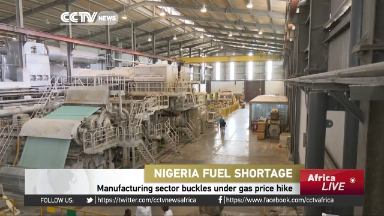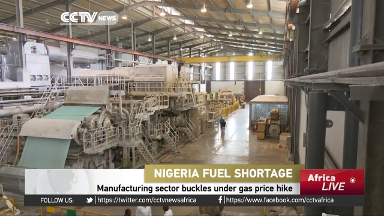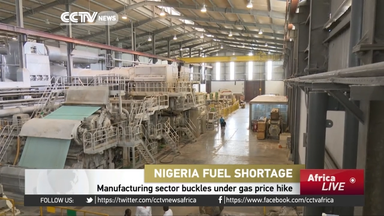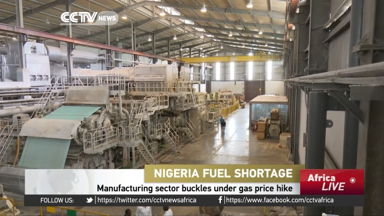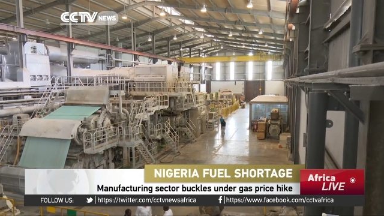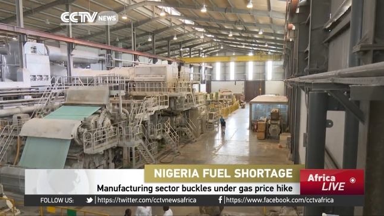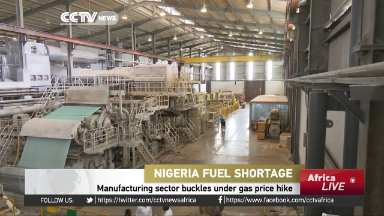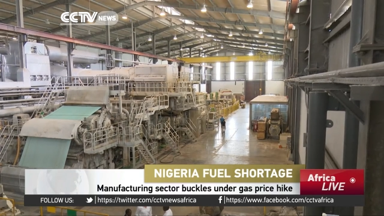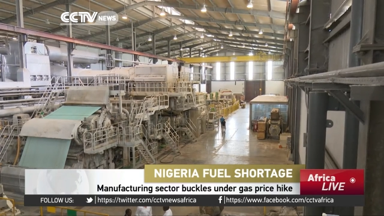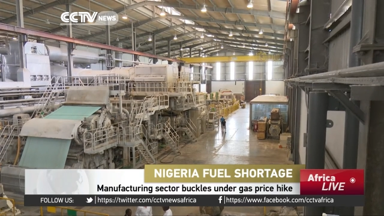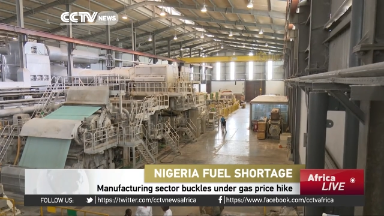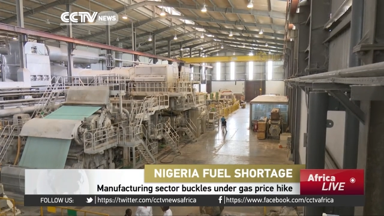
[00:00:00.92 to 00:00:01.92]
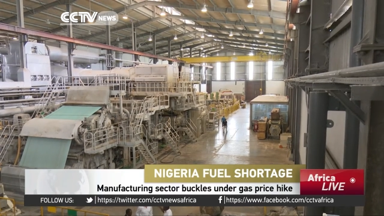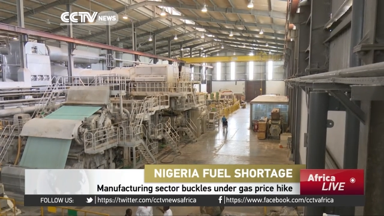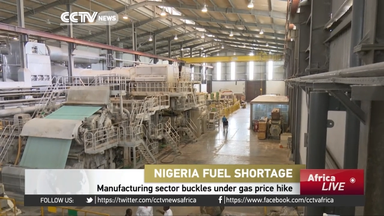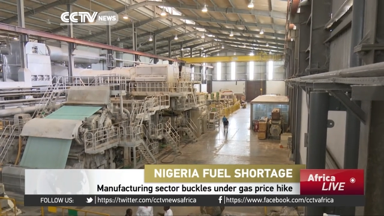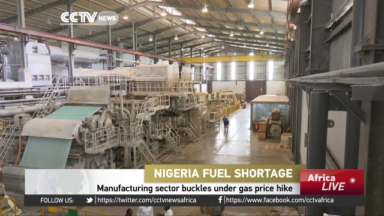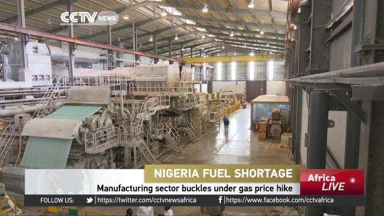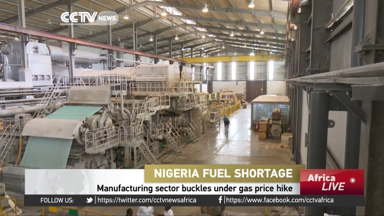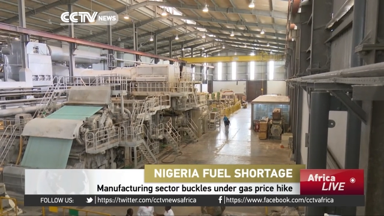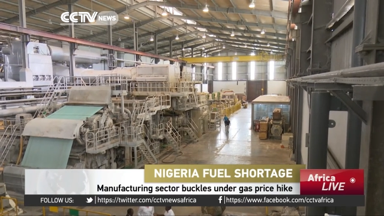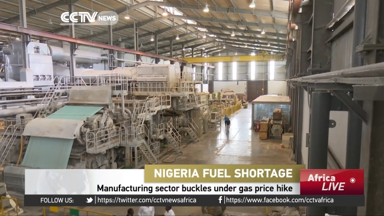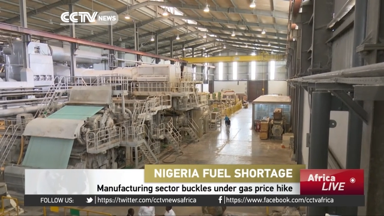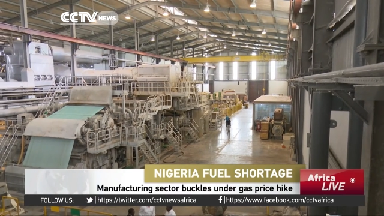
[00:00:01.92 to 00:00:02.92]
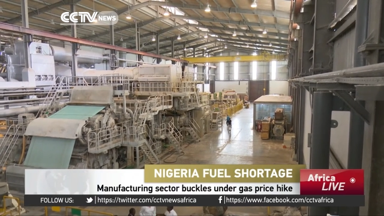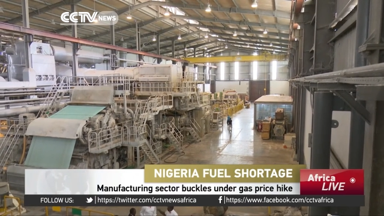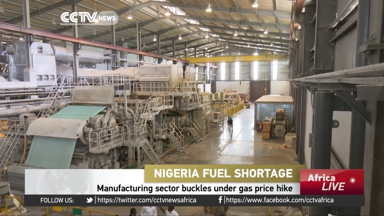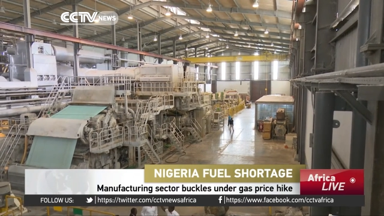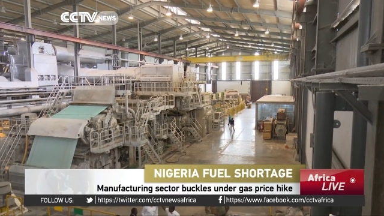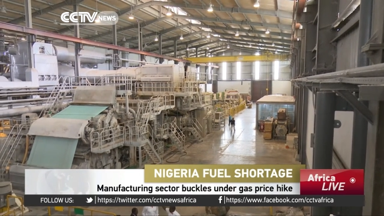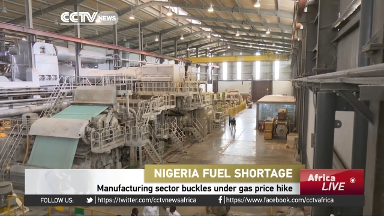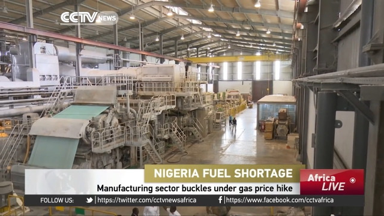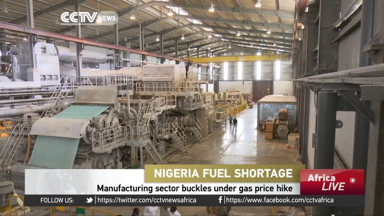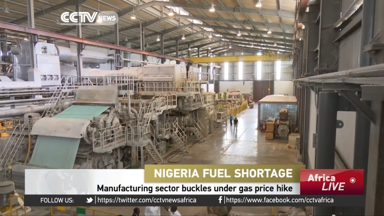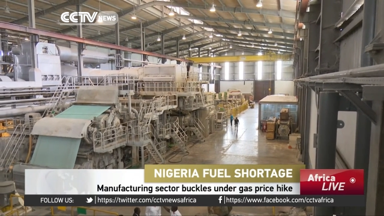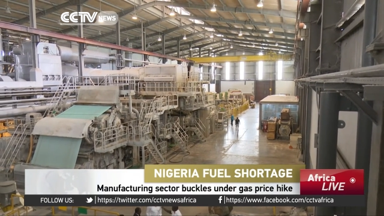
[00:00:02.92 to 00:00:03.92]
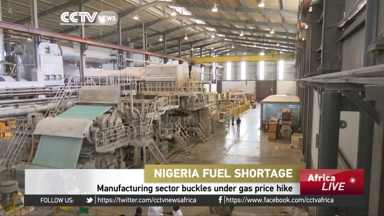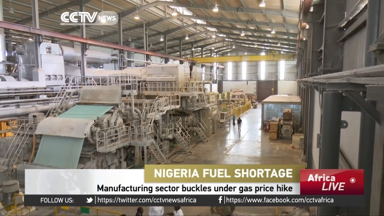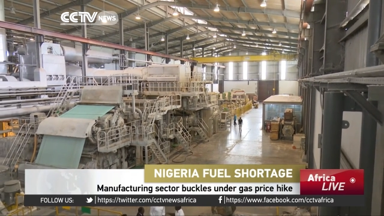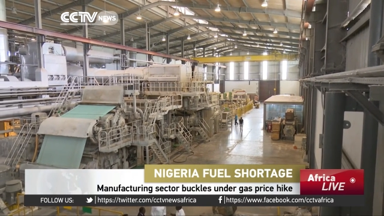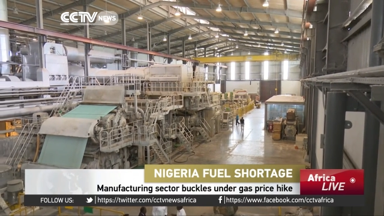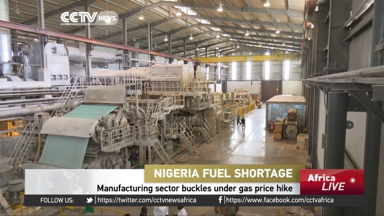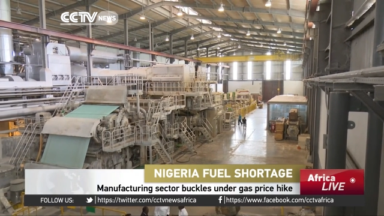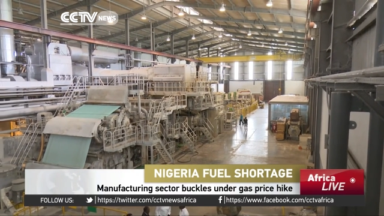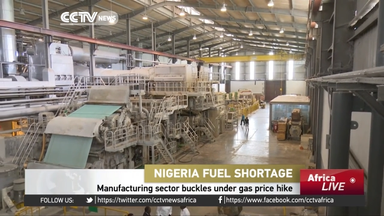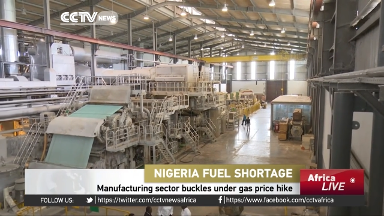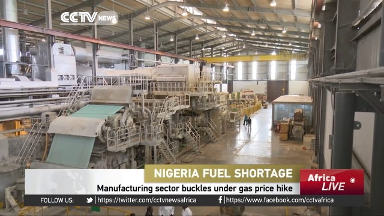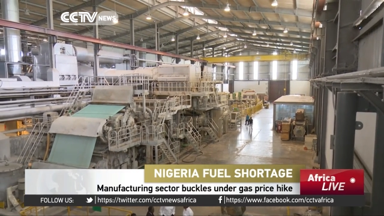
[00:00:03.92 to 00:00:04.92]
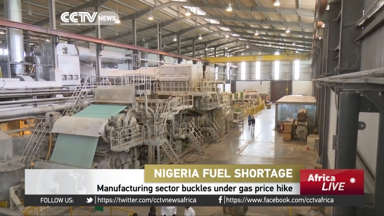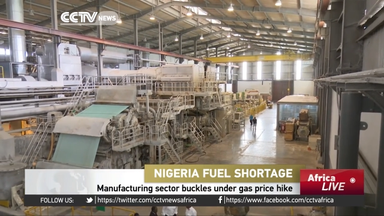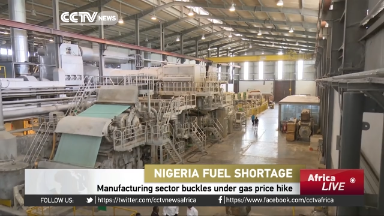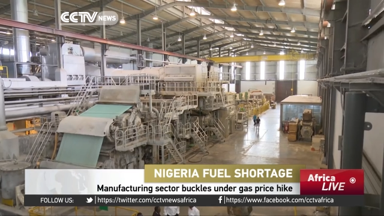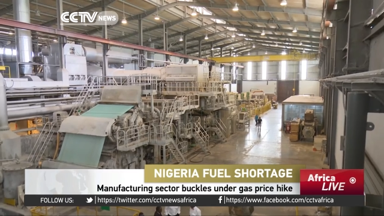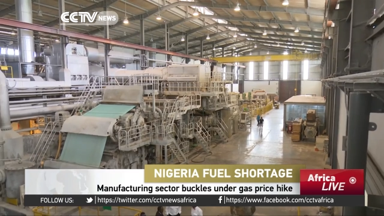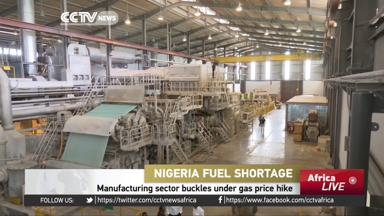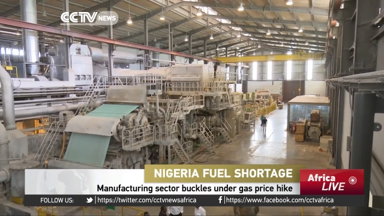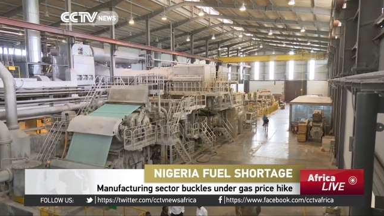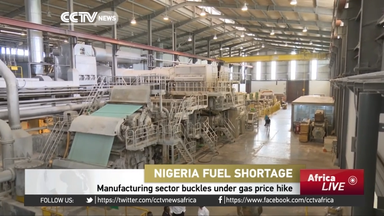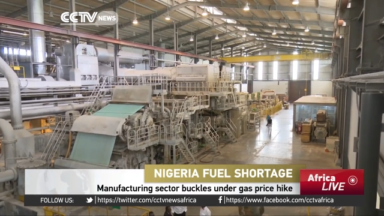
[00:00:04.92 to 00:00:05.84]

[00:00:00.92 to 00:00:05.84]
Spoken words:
No face is visible, so there are no lips to read.